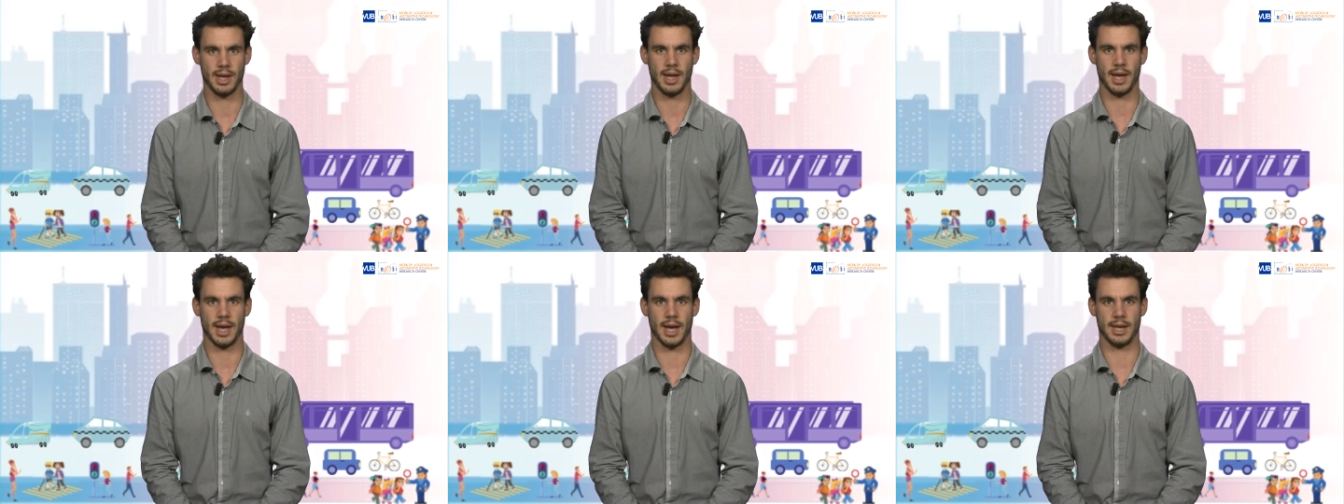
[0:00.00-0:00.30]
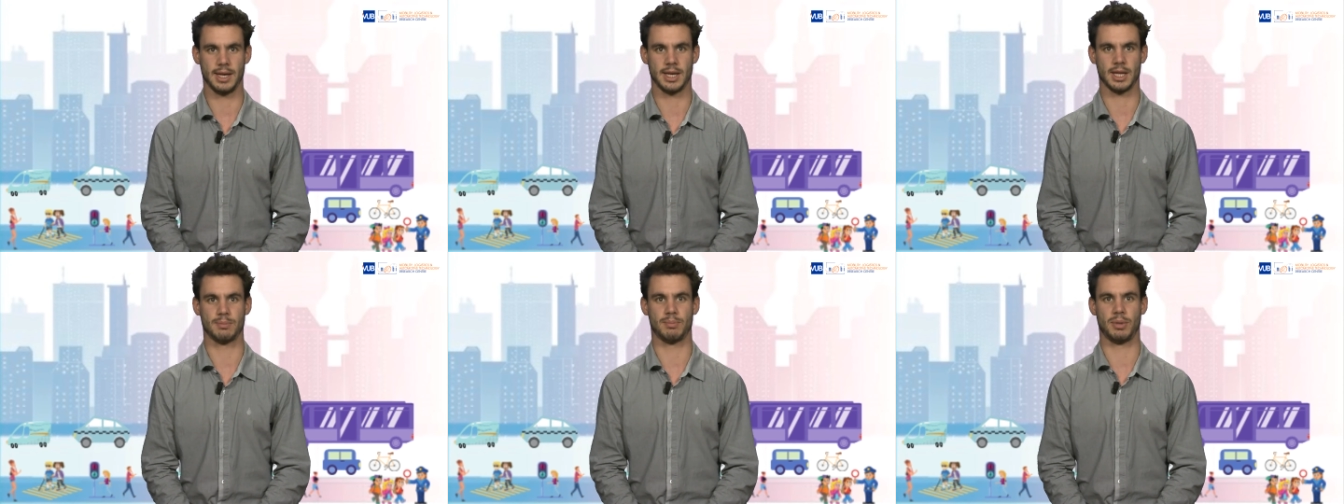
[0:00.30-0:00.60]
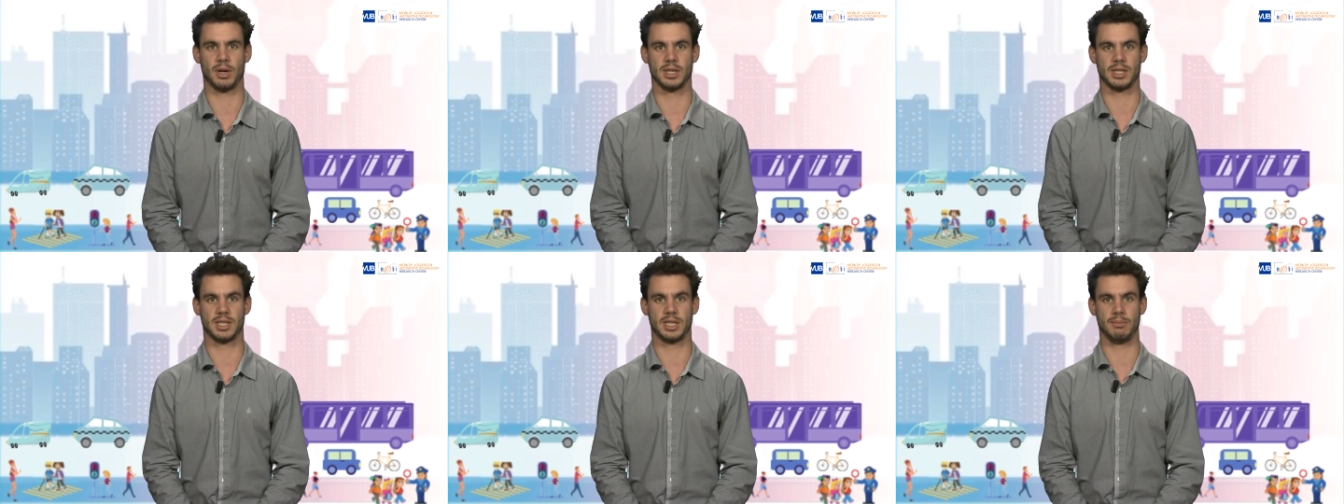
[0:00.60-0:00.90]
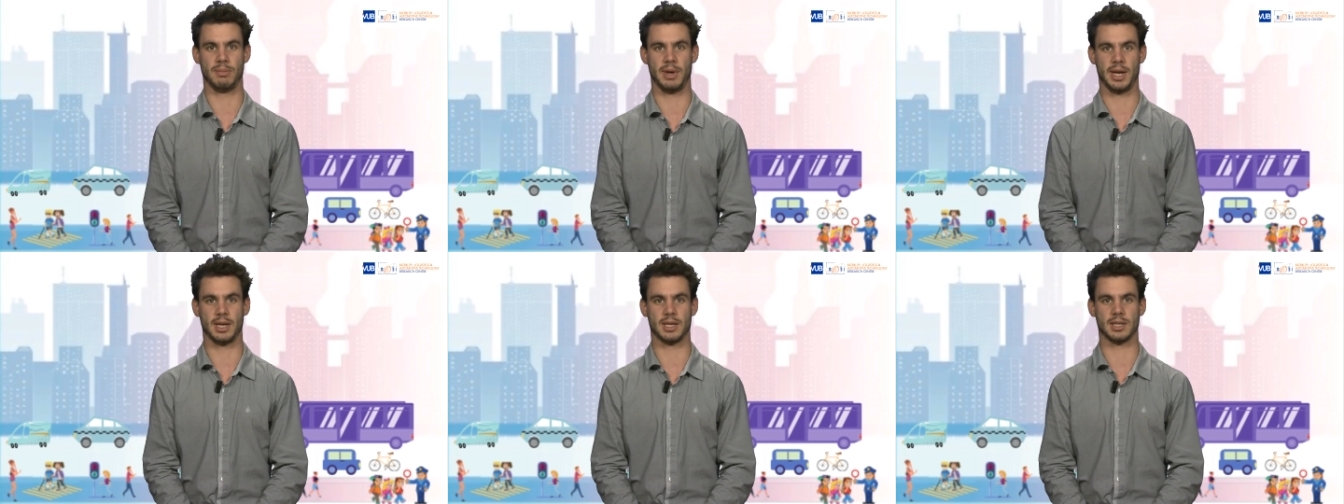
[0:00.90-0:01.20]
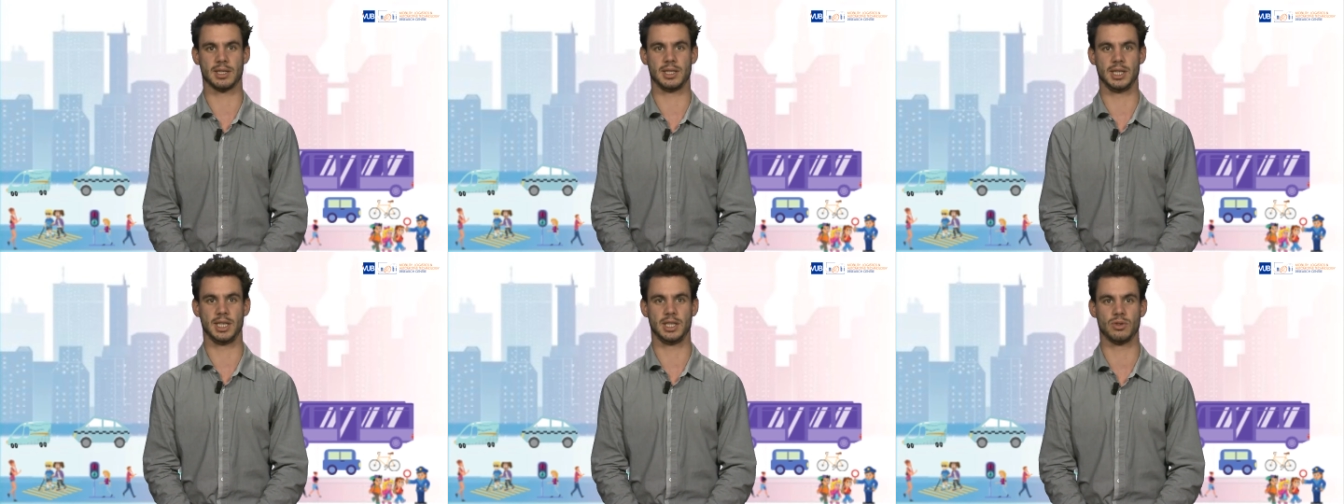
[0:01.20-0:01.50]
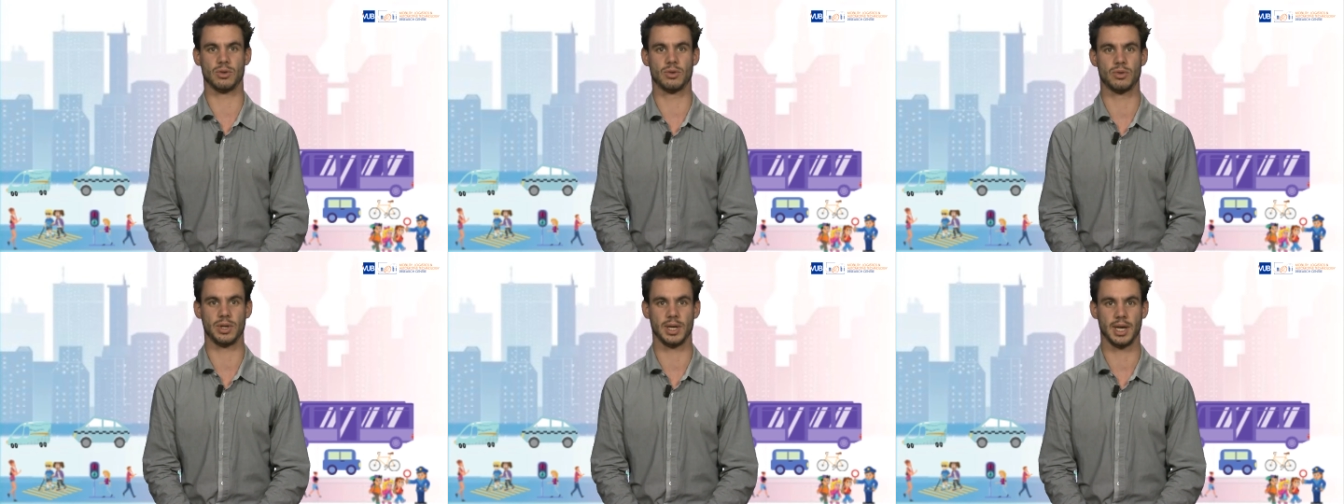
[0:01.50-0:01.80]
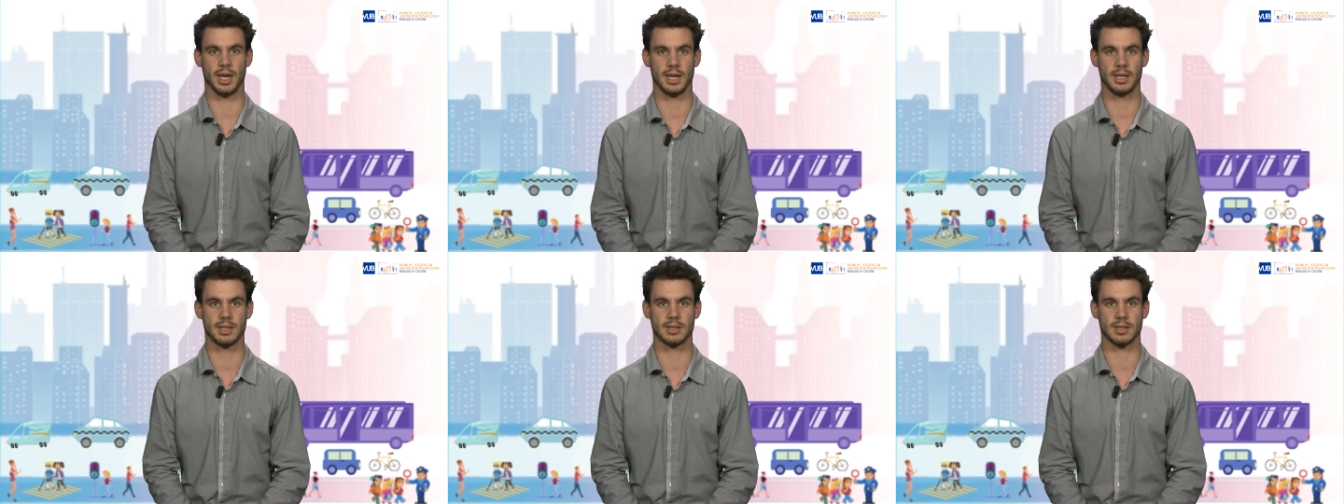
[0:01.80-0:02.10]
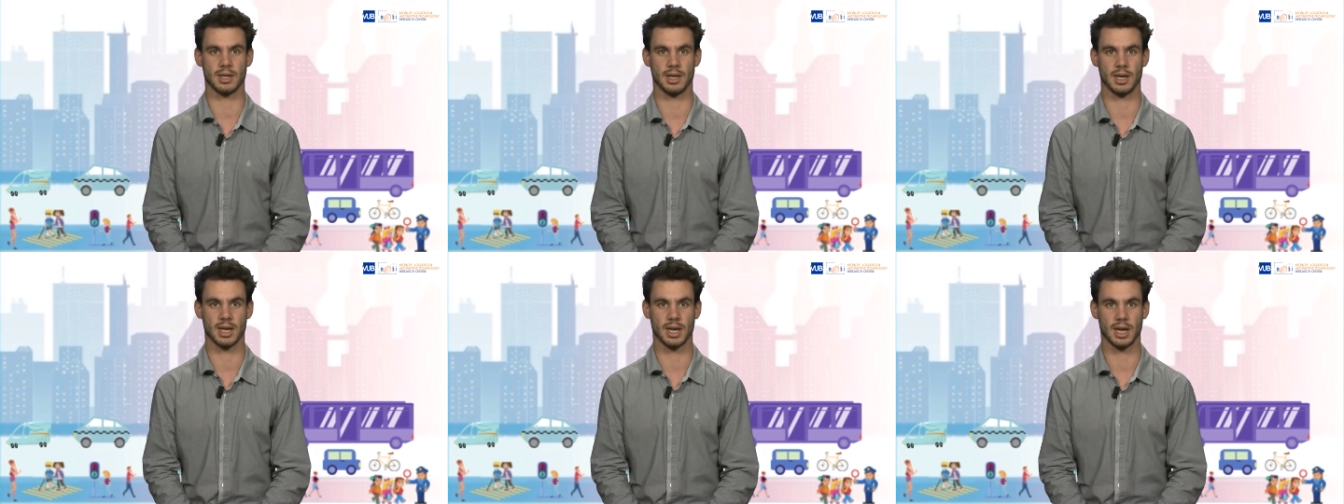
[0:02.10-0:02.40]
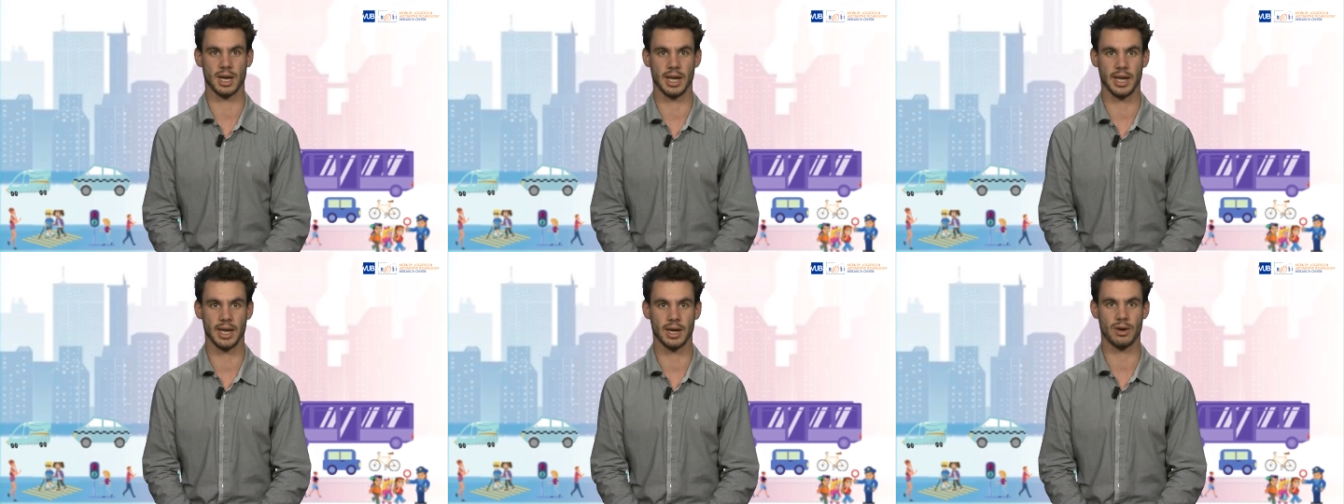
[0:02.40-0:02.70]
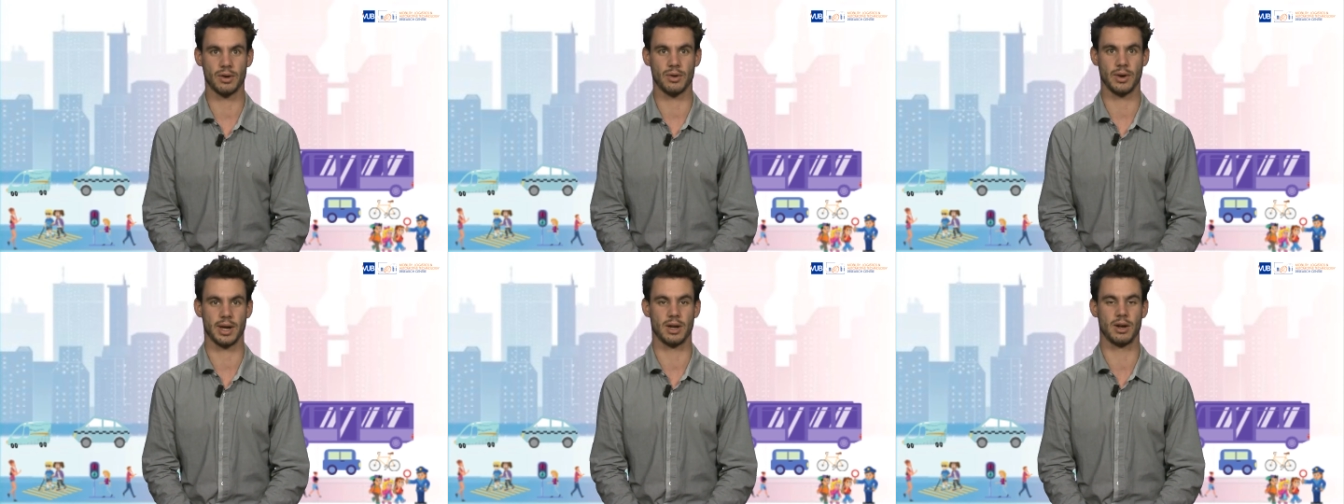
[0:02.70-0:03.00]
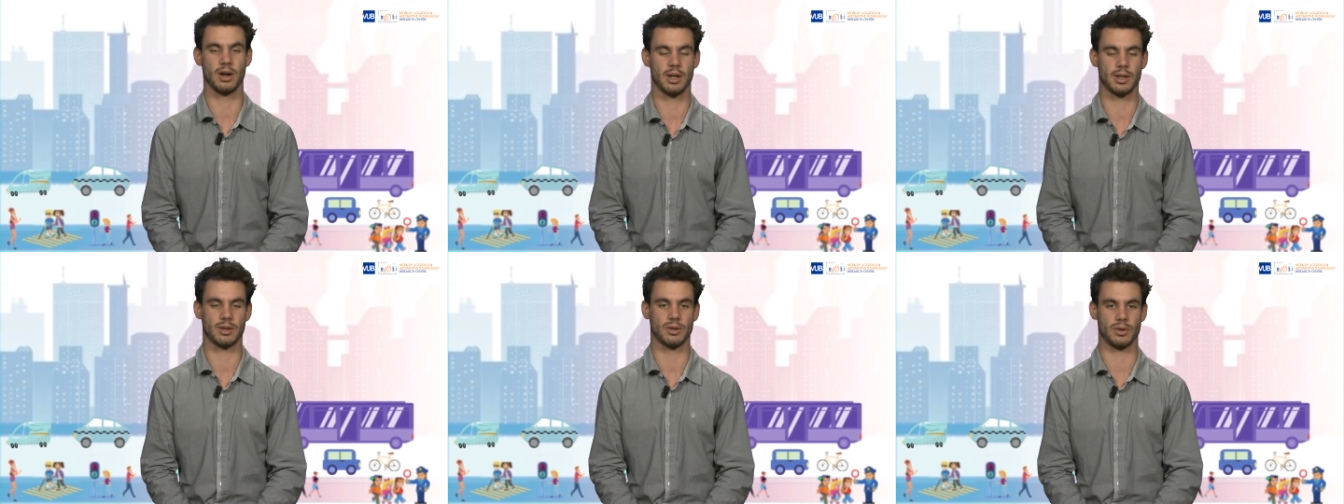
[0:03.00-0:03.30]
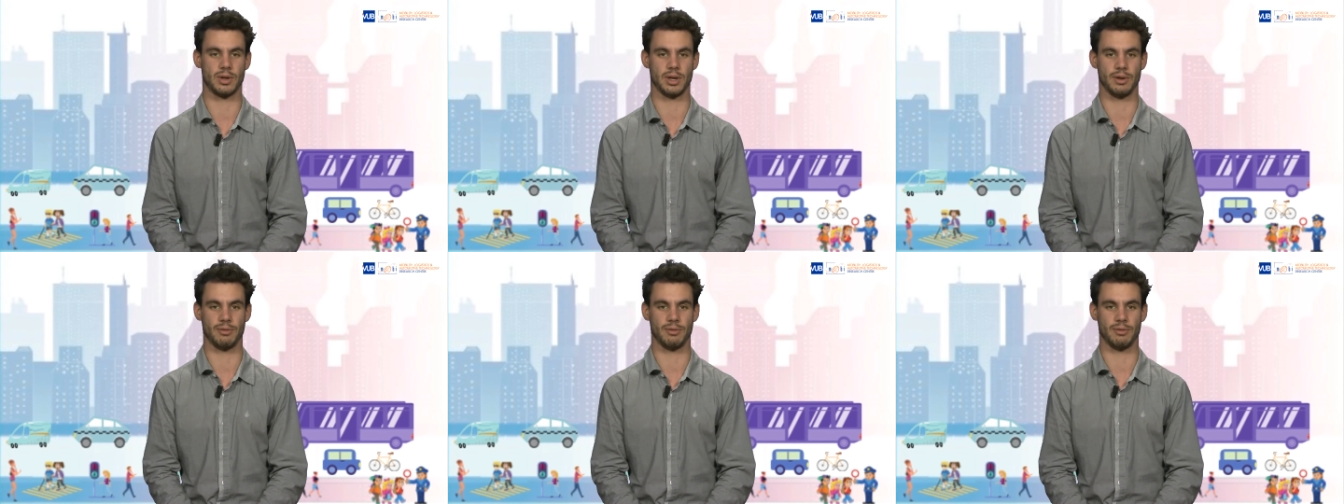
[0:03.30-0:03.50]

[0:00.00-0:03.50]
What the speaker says: and that policymakers need to create a clear regulatory